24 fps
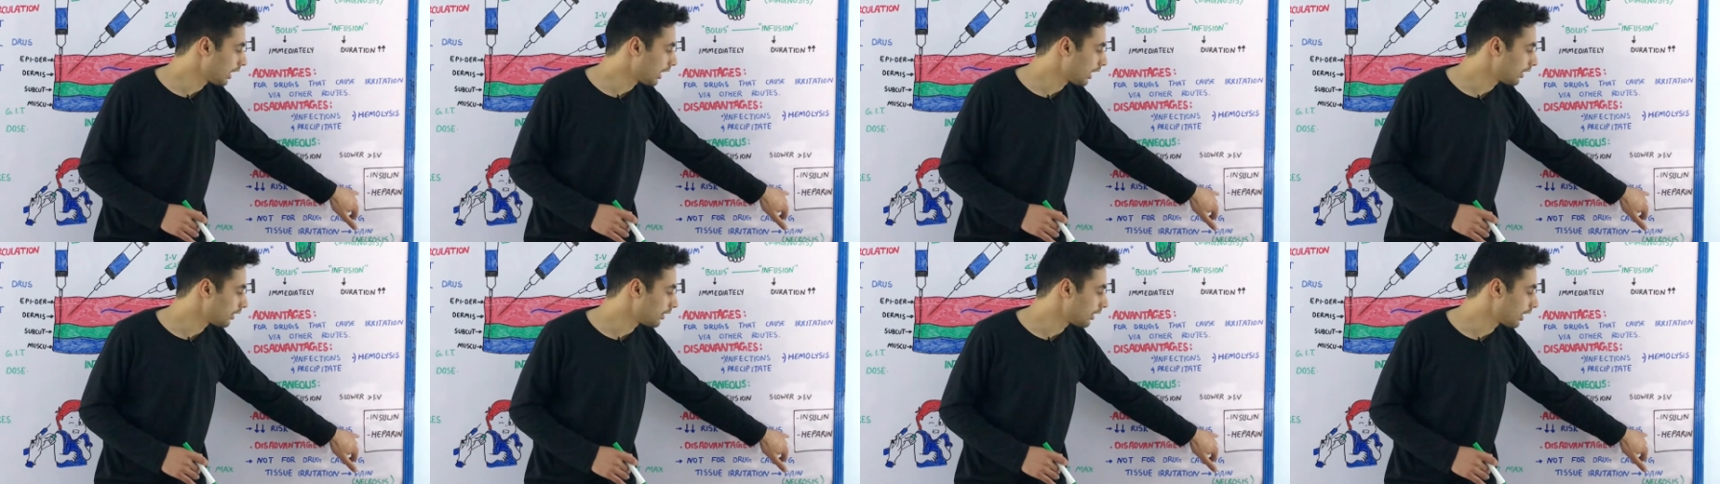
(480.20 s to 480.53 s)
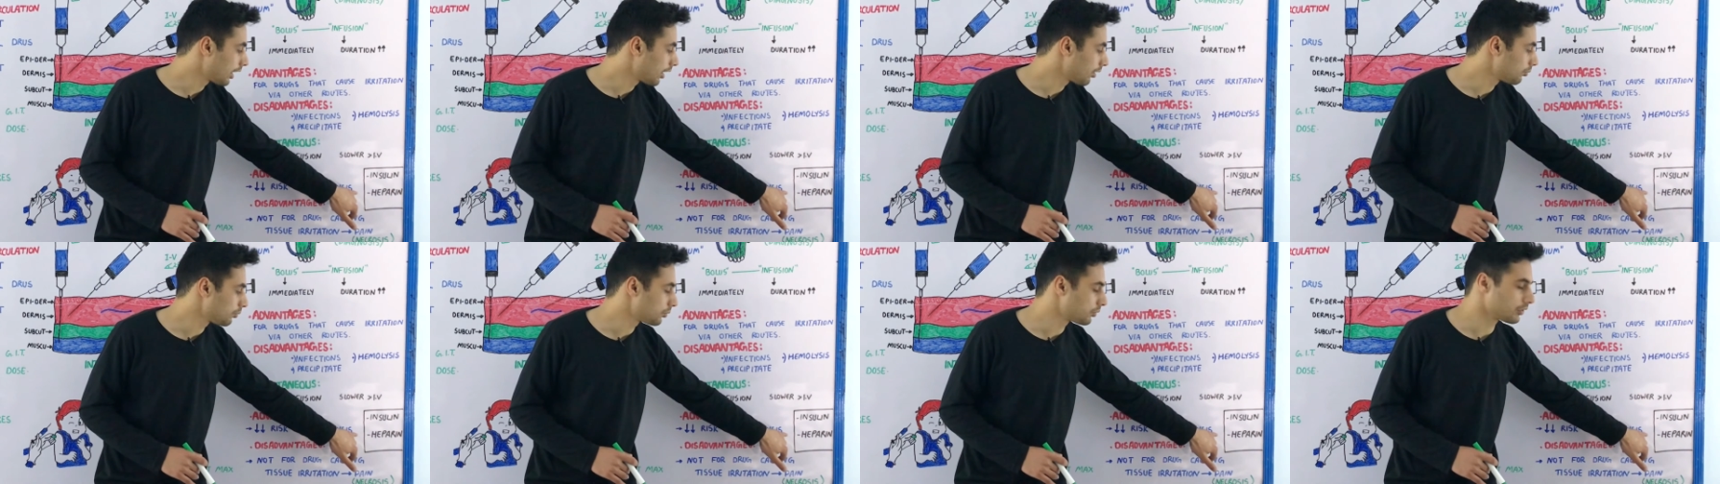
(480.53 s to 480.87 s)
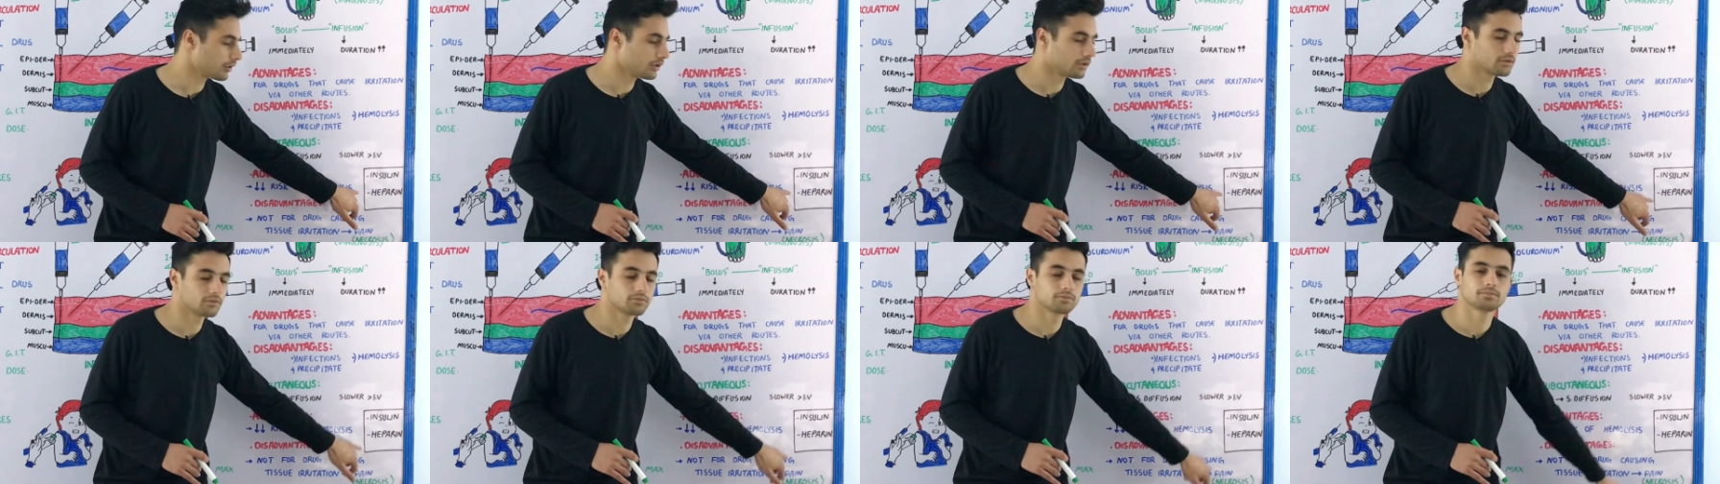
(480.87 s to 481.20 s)
and
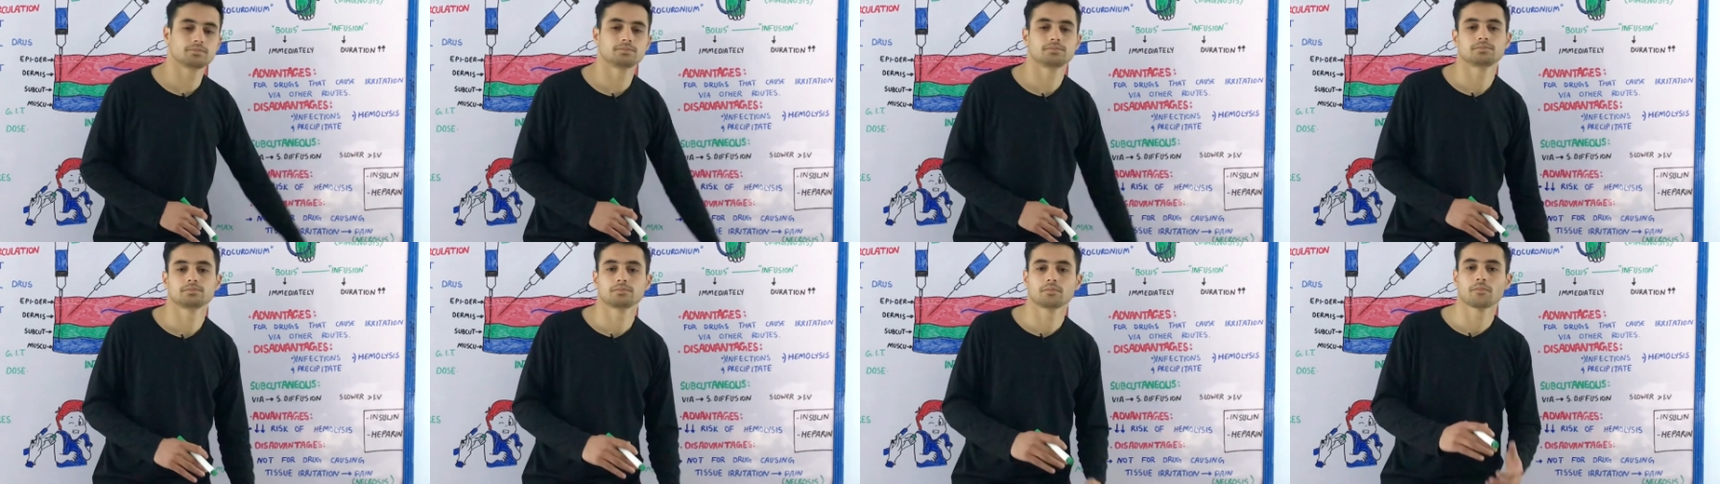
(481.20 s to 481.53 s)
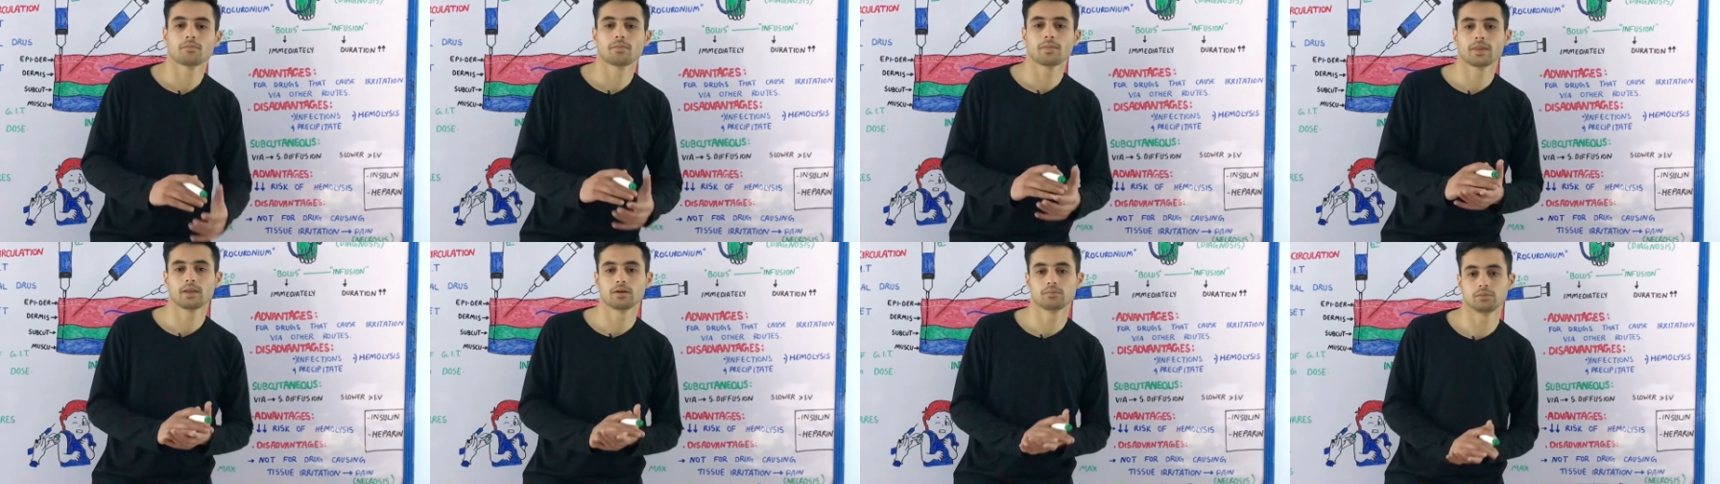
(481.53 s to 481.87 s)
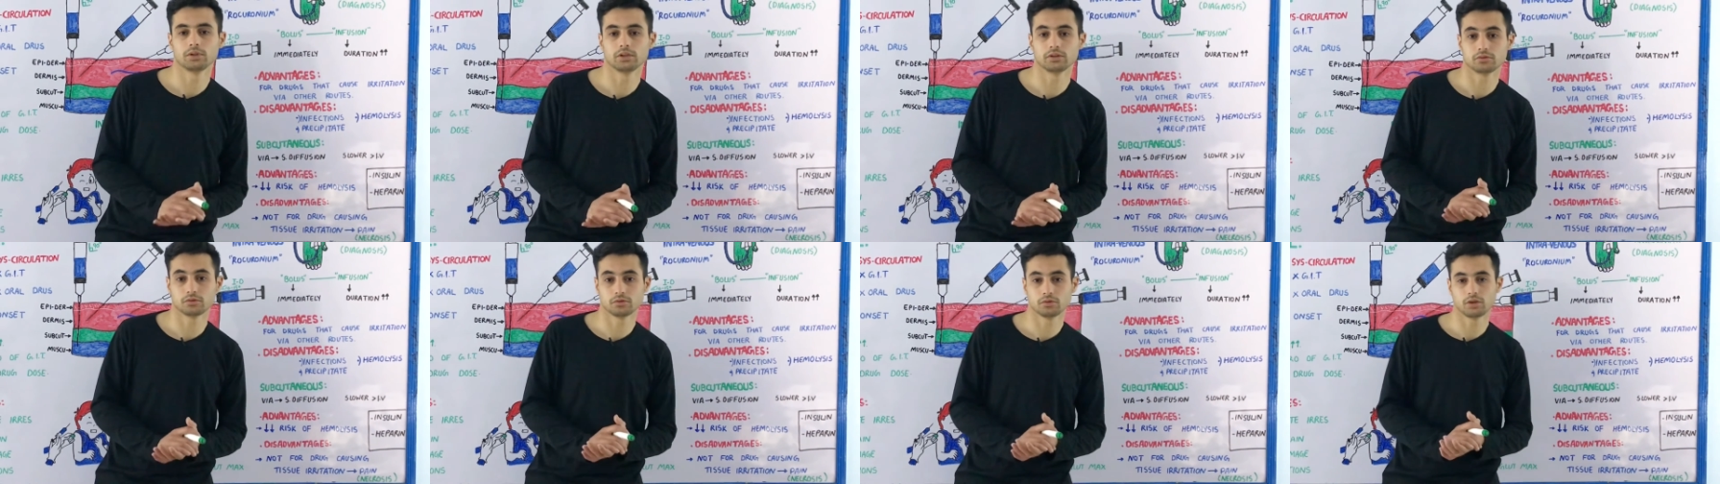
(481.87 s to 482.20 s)
heparin.
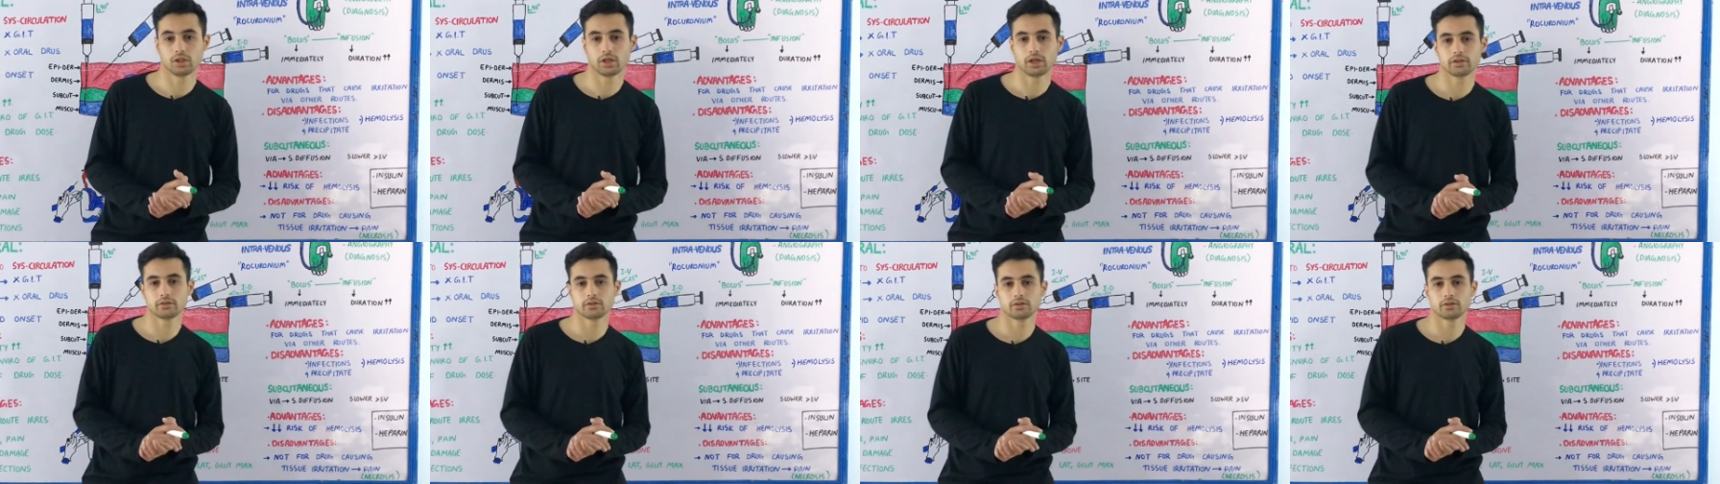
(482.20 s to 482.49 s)
Please do like,